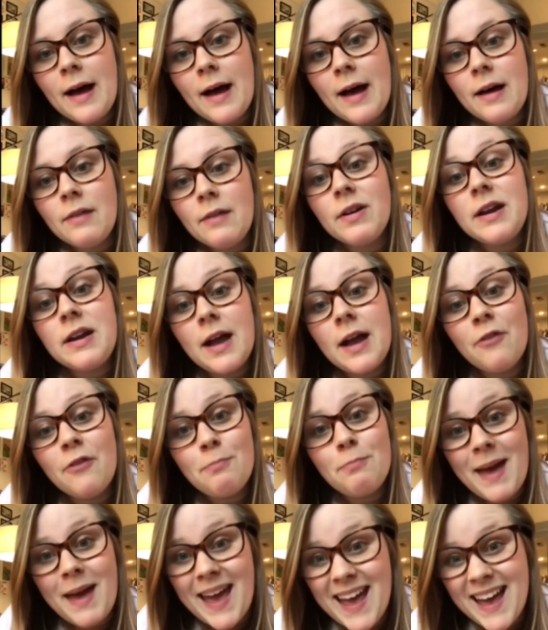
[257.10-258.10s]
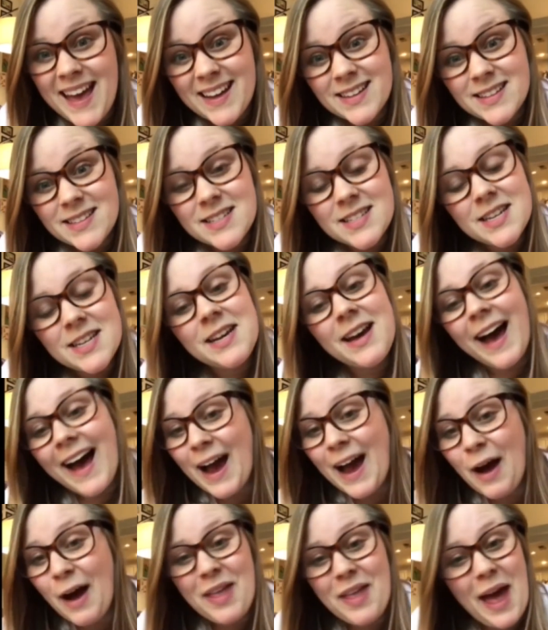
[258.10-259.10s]
enough pans.
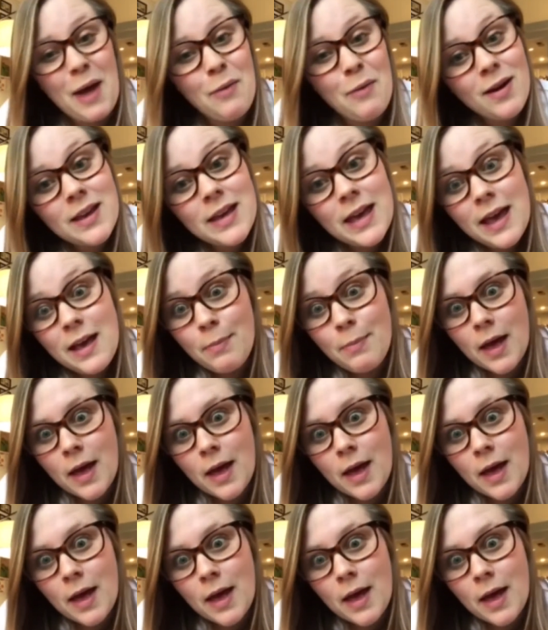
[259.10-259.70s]
I only had one cake